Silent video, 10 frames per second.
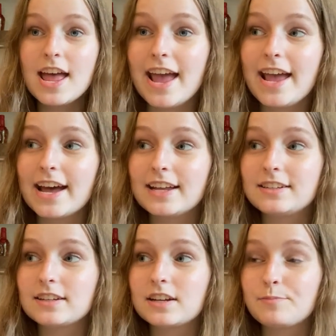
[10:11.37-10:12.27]

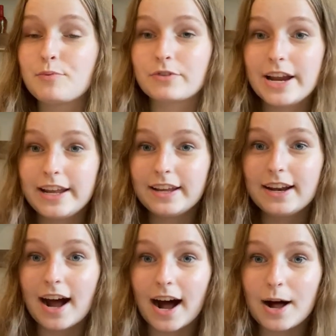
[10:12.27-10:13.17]
and break
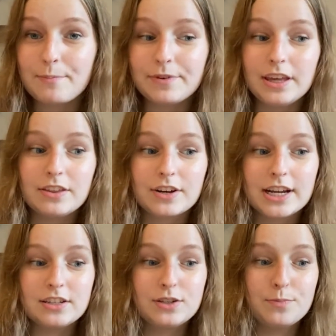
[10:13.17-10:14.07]
it up either
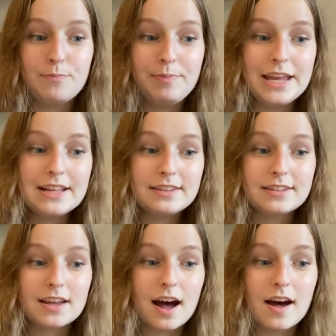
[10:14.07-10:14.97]
into
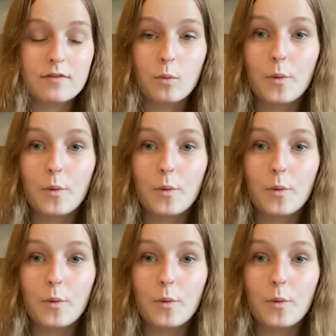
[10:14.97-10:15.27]
beats of